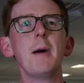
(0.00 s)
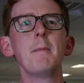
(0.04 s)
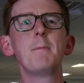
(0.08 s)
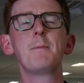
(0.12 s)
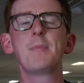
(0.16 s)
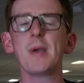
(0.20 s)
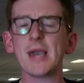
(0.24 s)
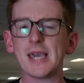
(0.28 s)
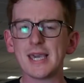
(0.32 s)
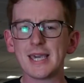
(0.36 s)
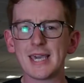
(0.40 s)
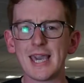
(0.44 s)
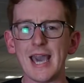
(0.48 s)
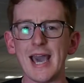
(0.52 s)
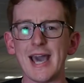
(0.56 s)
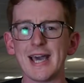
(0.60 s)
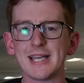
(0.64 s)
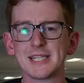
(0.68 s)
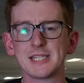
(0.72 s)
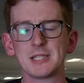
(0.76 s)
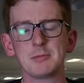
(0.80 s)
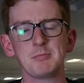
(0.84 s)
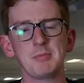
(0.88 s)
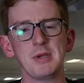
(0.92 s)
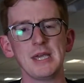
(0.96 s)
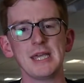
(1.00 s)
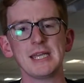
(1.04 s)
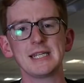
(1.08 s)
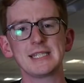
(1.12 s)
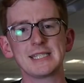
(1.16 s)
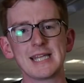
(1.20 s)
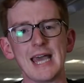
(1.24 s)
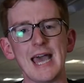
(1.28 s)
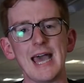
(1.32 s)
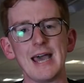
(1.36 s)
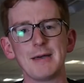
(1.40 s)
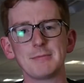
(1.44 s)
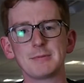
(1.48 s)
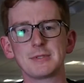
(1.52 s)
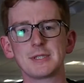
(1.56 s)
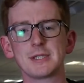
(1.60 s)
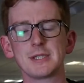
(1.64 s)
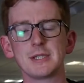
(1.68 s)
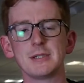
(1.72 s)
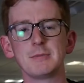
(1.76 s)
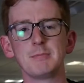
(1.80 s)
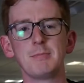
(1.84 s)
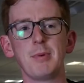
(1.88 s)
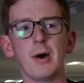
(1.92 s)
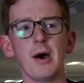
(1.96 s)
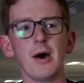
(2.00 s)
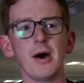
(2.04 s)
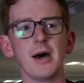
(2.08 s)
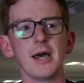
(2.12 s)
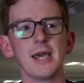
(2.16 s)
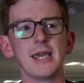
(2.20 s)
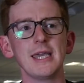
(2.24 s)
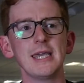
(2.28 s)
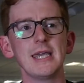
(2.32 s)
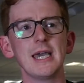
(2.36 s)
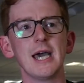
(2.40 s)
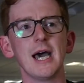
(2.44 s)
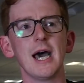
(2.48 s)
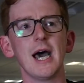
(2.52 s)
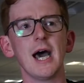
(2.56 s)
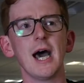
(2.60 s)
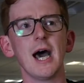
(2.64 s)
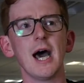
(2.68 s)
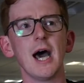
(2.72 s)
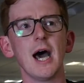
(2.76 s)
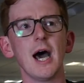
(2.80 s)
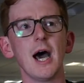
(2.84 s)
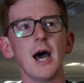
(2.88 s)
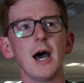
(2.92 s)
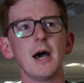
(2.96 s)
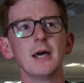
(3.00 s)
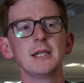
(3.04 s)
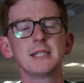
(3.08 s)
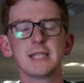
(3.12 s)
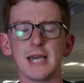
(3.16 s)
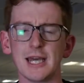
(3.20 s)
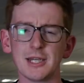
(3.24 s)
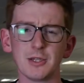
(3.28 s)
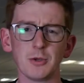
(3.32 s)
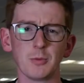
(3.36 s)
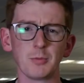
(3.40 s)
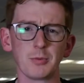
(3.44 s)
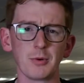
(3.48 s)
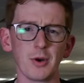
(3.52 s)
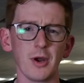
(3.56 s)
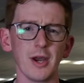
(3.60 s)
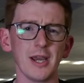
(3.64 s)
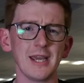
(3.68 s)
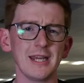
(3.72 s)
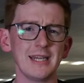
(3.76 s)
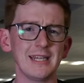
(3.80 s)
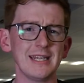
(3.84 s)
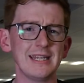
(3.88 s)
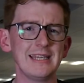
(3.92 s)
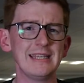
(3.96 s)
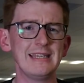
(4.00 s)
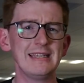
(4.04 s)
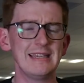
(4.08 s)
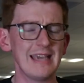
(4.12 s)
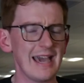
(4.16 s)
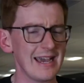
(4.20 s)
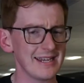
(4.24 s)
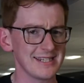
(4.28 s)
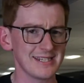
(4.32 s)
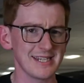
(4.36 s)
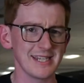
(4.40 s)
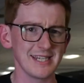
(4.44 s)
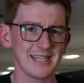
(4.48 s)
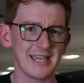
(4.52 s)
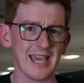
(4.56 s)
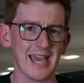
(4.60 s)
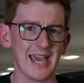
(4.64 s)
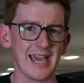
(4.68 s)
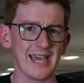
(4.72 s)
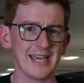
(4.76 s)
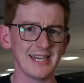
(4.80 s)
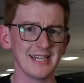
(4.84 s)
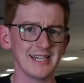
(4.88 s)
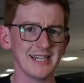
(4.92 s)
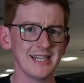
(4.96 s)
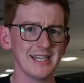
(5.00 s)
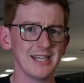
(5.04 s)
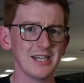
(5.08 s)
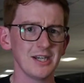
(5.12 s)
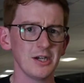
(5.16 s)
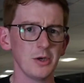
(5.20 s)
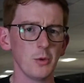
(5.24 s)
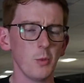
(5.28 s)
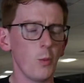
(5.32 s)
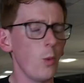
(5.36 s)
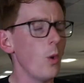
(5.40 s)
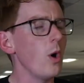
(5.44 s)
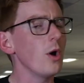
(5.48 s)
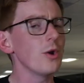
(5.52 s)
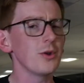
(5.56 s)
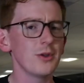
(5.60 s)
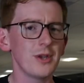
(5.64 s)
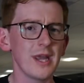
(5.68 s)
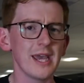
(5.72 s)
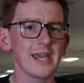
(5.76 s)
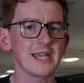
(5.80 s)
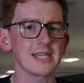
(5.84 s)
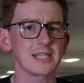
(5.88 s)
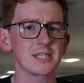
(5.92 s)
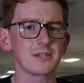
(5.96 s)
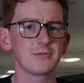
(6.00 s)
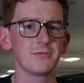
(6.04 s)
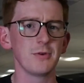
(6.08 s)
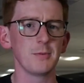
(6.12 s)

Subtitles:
Big Cass being tapped by Daniel Bryan yet again. What next